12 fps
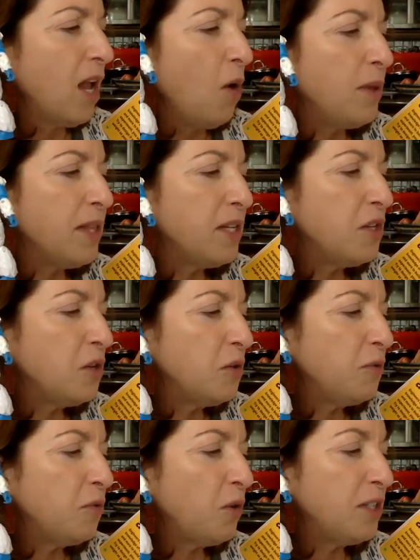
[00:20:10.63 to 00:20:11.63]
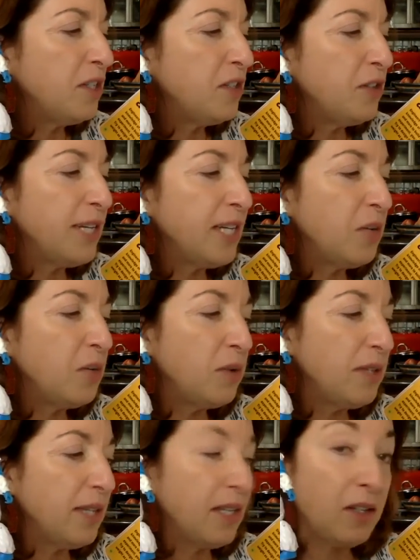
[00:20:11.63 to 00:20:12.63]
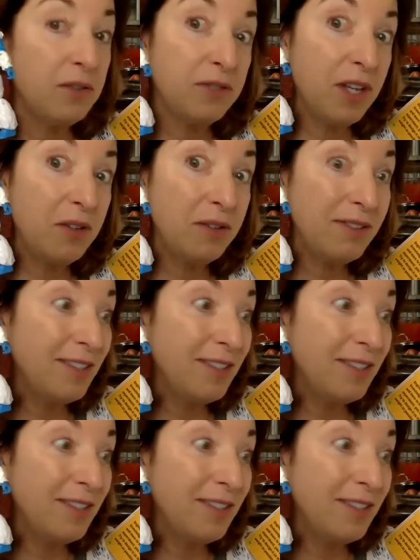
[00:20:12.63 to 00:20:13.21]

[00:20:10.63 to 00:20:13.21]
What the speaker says: When the two forces are equal, it'll float.